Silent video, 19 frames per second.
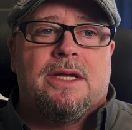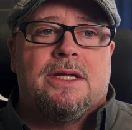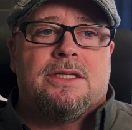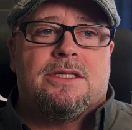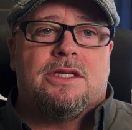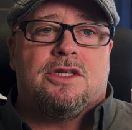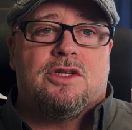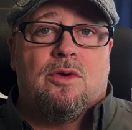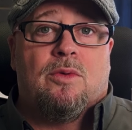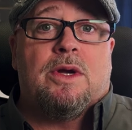to
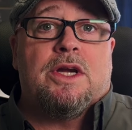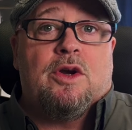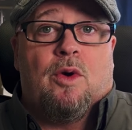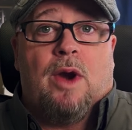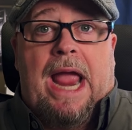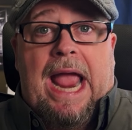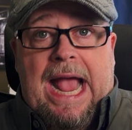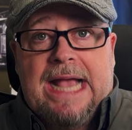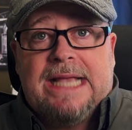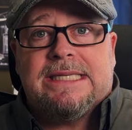do what you're
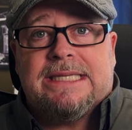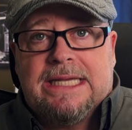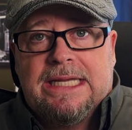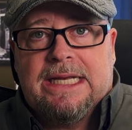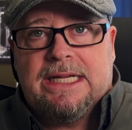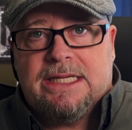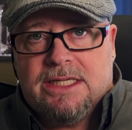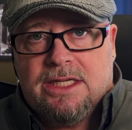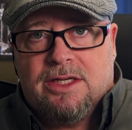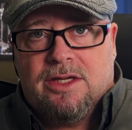asking
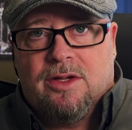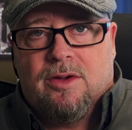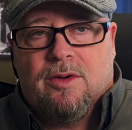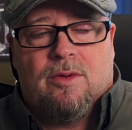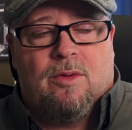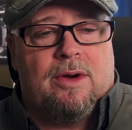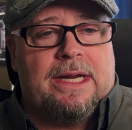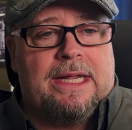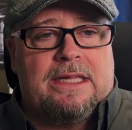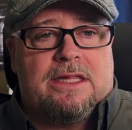it to do
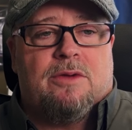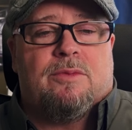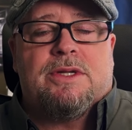or get the